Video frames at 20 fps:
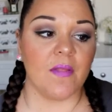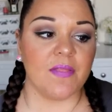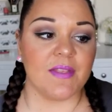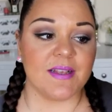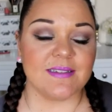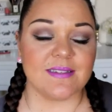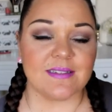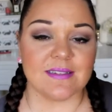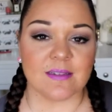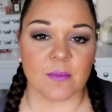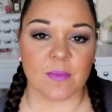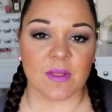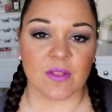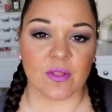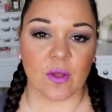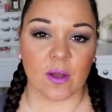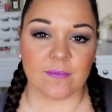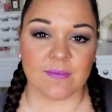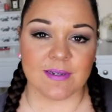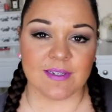This is
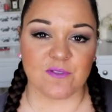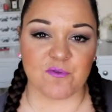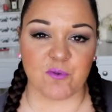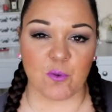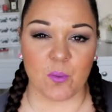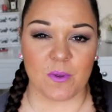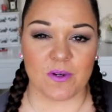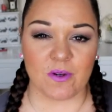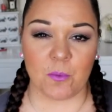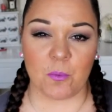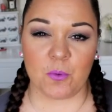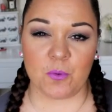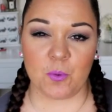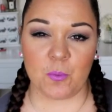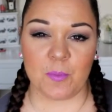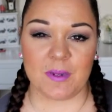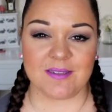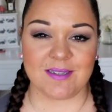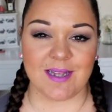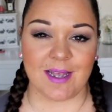something that I reach for when I want
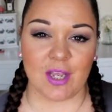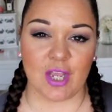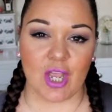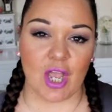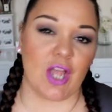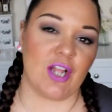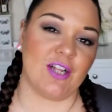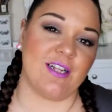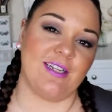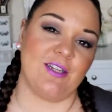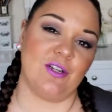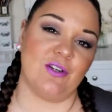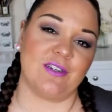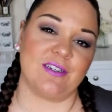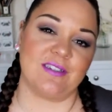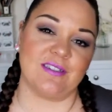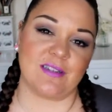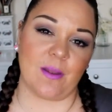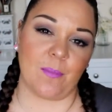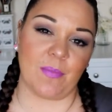almost that girly
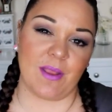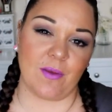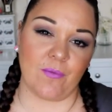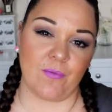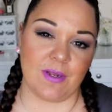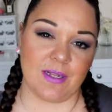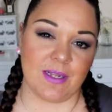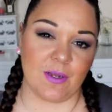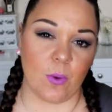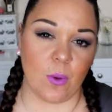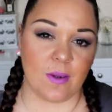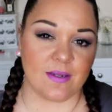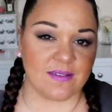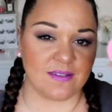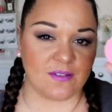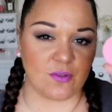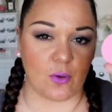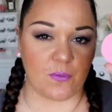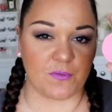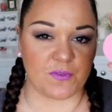look and something really quite
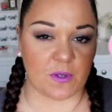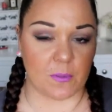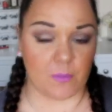soft.